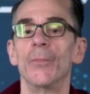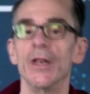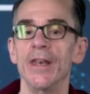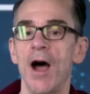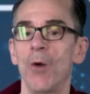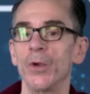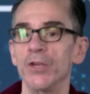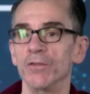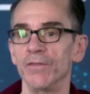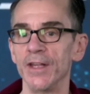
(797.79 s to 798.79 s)
But now
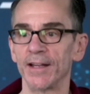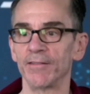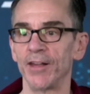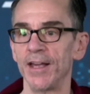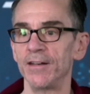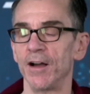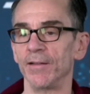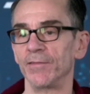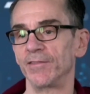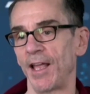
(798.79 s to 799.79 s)
we use VXLAN,
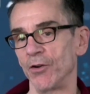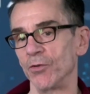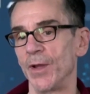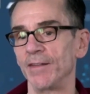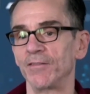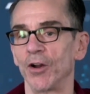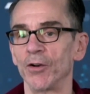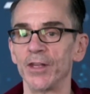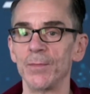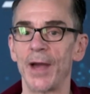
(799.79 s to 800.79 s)
uh, standard based
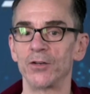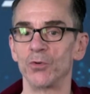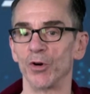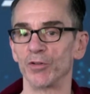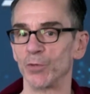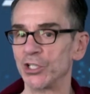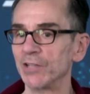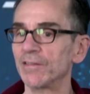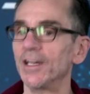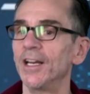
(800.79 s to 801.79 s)
tunneling back to our
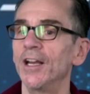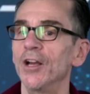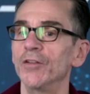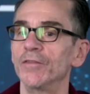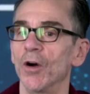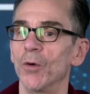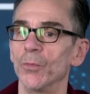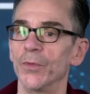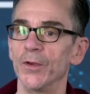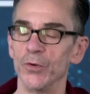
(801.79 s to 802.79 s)
switches.
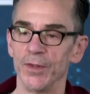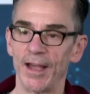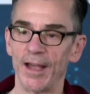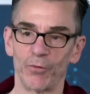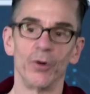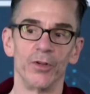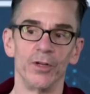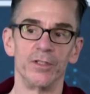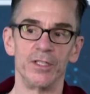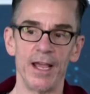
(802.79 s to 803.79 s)
So the, that's for
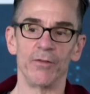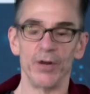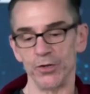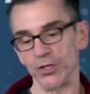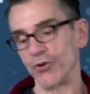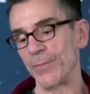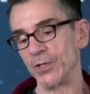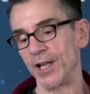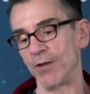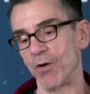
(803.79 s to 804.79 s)
the data, right? You can
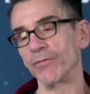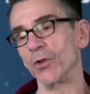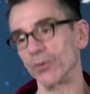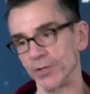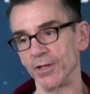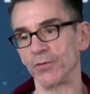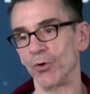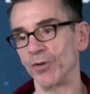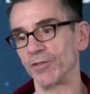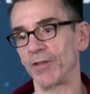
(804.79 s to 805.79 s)
drop the data off locally. Of
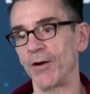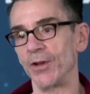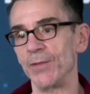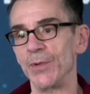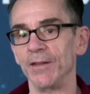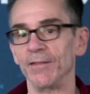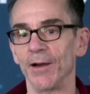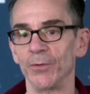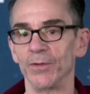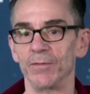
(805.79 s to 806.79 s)
course, cloud APs,
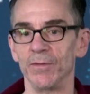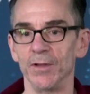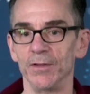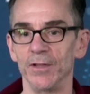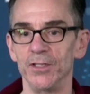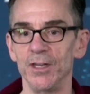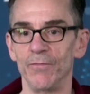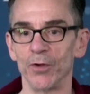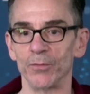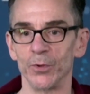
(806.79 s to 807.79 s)
that would the, the
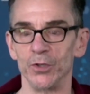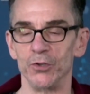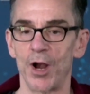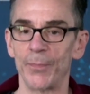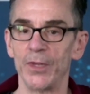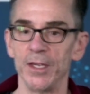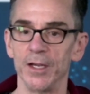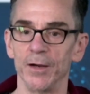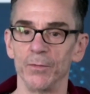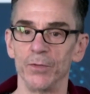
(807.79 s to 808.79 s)
default would to drop
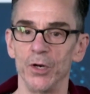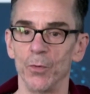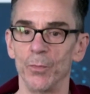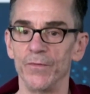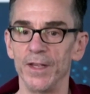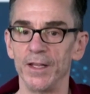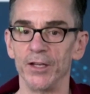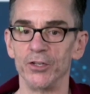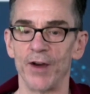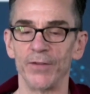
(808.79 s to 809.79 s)
the, uh, you know,
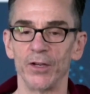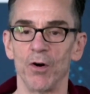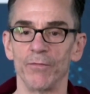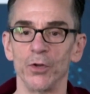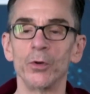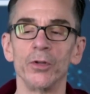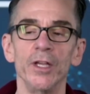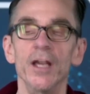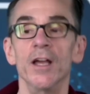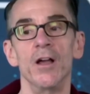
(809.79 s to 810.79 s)
VLAN traffic off
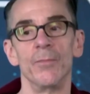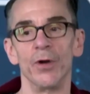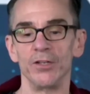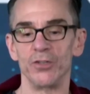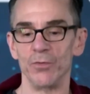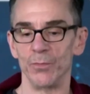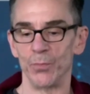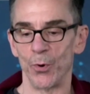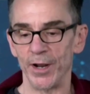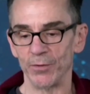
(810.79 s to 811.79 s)
locally. But as you
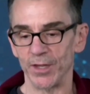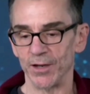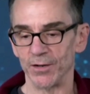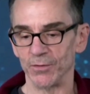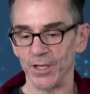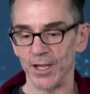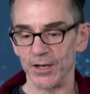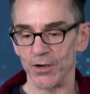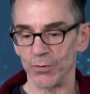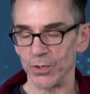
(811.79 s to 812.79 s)
point out there, Lee,
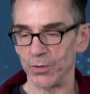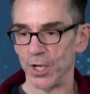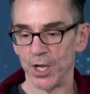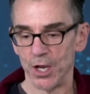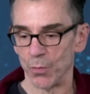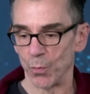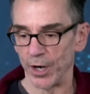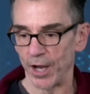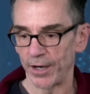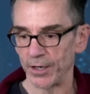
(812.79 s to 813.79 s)
I know you,
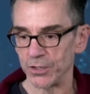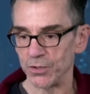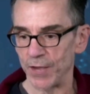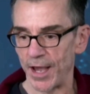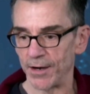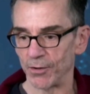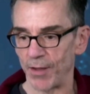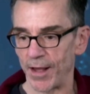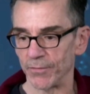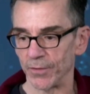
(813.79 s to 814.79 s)
we're not going to do that in a
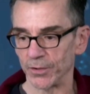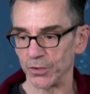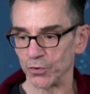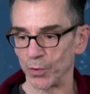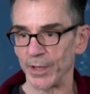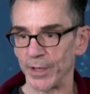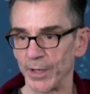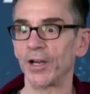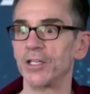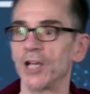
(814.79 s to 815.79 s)
lot of uh, control-based
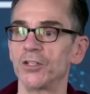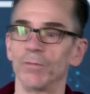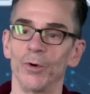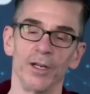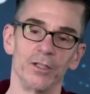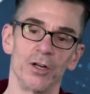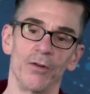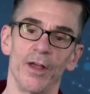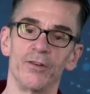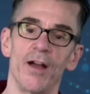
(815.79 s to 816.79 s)
architectures. We're going to
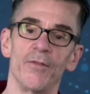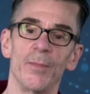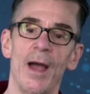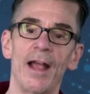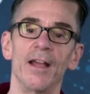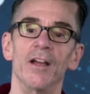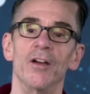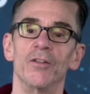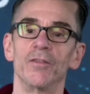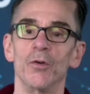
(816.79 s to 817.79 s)
tunnel that traffic back.
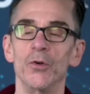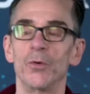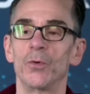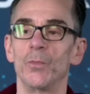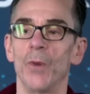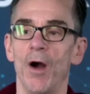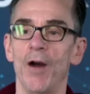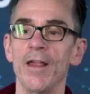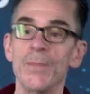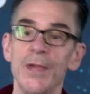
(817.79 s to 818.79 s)
So you,
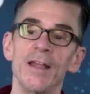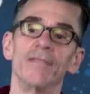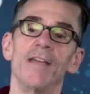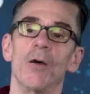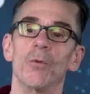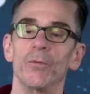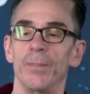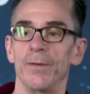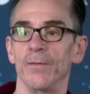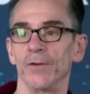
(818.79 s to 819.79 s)
our APs now,
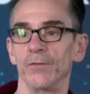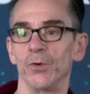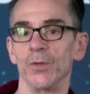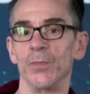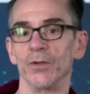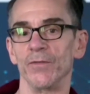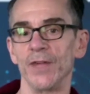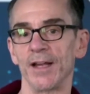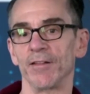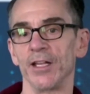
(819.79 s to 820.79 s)
be, uh, you can build a
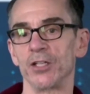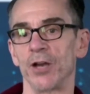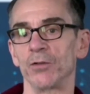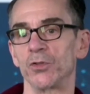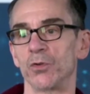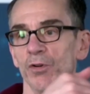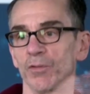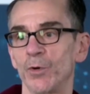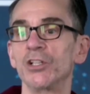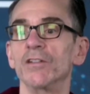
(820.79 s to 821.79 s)
VXLAN tunnel to our
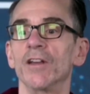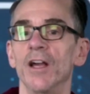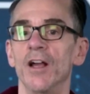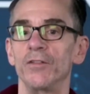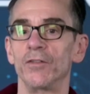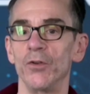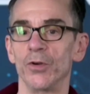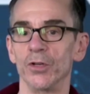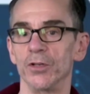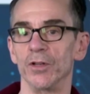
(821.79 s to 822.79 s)
switches so
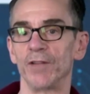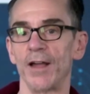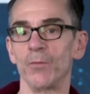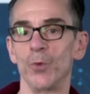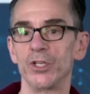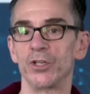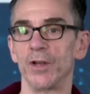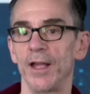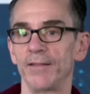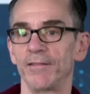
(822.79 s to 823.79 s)
you can decide
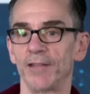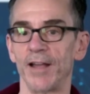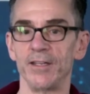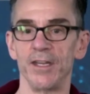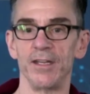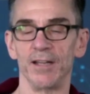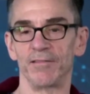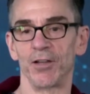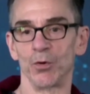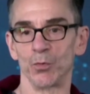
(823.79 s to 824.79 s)
which SSID
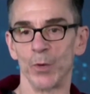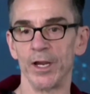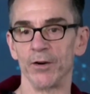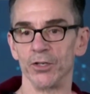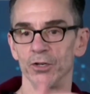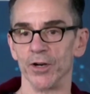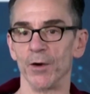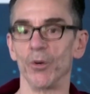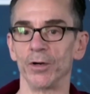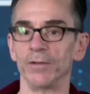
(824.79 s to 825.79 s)
gets tunneled where in your
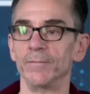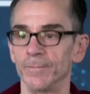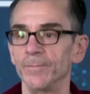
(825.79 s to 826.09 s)
network.